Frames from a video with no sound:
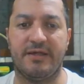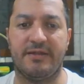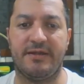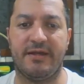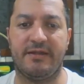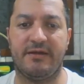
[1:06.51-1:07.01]

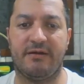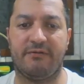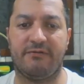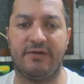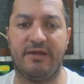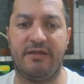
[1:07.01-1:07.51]
The idea
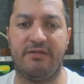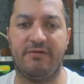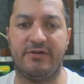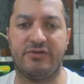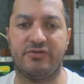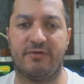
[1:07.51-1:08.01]
of e3
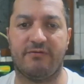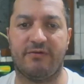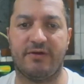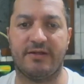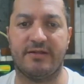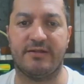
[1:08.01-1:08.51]
is to
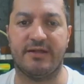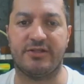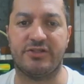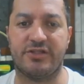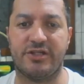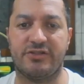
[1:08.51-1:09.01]
avoid the
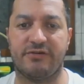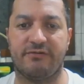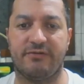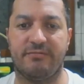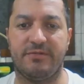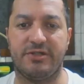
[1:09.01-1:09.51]
exchange
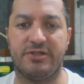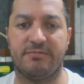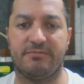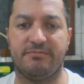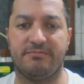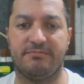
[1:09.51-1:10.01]
of the
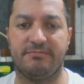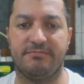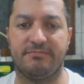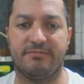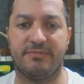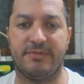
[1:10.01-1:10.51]
bishop,
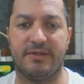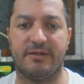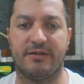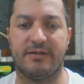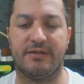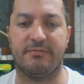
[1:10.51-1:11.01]

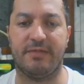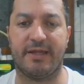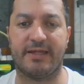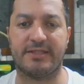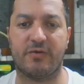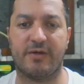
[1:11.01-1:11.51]
the
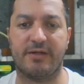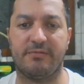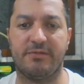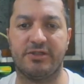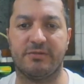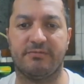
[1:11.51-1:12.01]
black squared
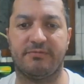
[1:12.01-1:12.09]
bishop,